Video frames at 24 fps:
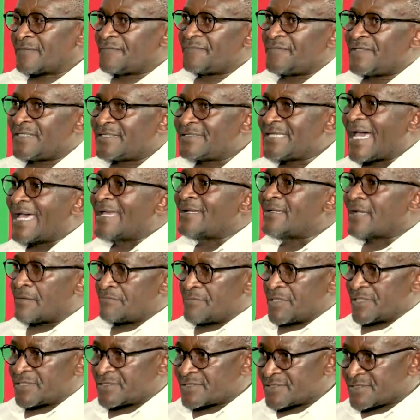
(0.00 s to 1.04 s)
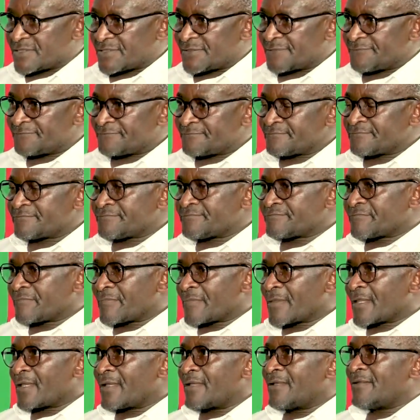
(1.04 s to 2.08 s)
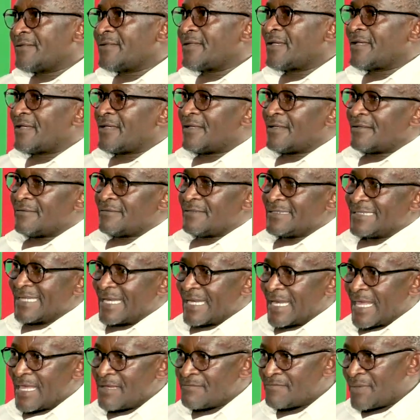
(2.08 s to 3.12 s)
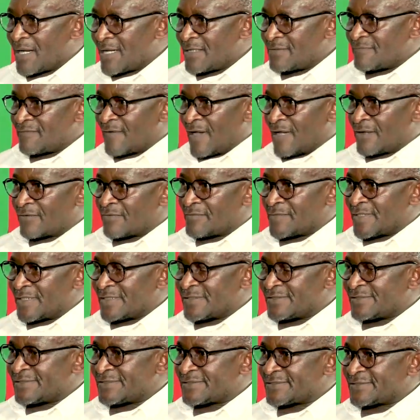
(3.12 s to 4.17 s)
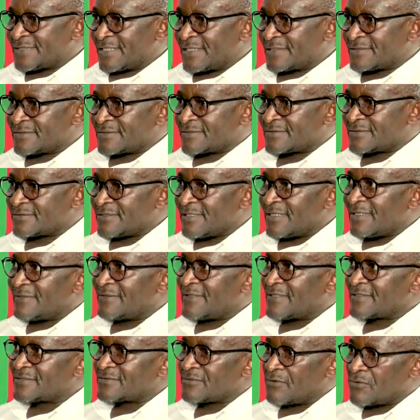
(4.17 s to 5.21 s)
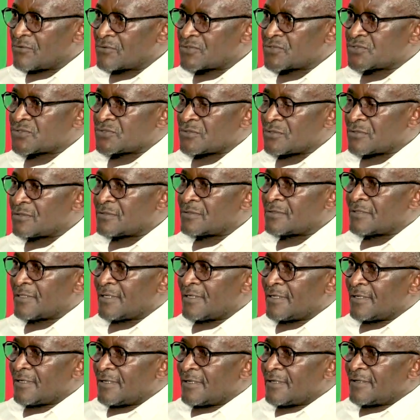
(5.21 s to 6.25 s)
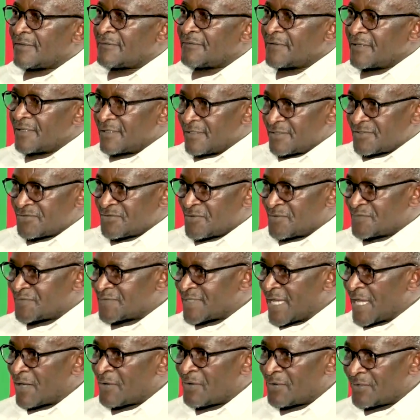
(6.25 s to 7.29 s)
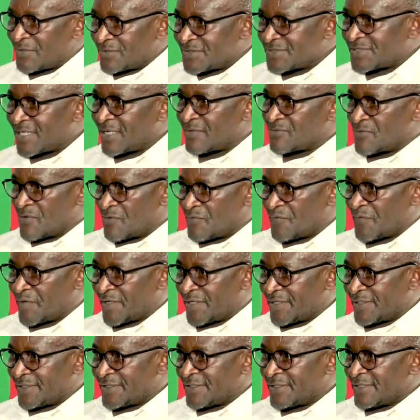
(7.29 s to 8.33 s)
of the dynamics in a labor environment is that there's also the issue of psychological warfare,